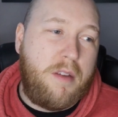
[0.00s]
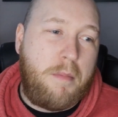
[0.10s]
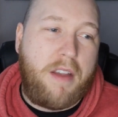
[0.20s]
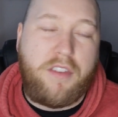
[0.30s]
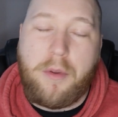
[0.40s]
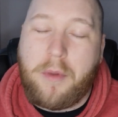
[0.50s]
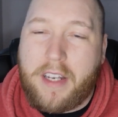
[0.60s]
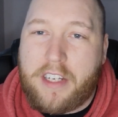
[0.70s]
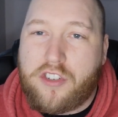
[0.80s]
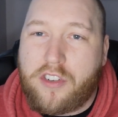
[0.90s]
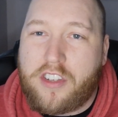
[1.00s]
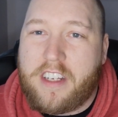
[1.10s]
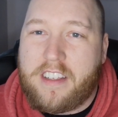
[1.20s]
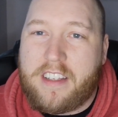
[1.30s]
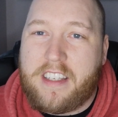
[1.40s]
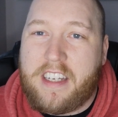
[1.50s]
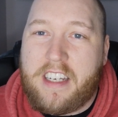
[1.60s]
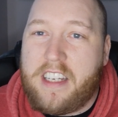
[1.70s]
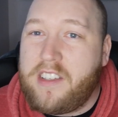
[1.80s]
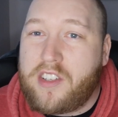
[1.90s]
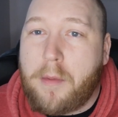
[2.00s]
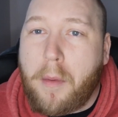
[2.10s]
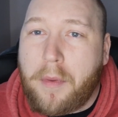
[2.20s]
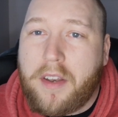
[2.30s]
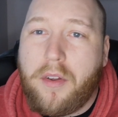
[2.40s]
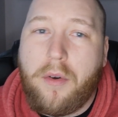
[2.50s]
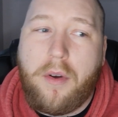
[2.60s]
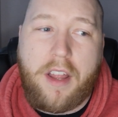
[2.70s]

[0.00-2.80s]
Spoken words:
My view with Lee Johnson is he needs a summer window.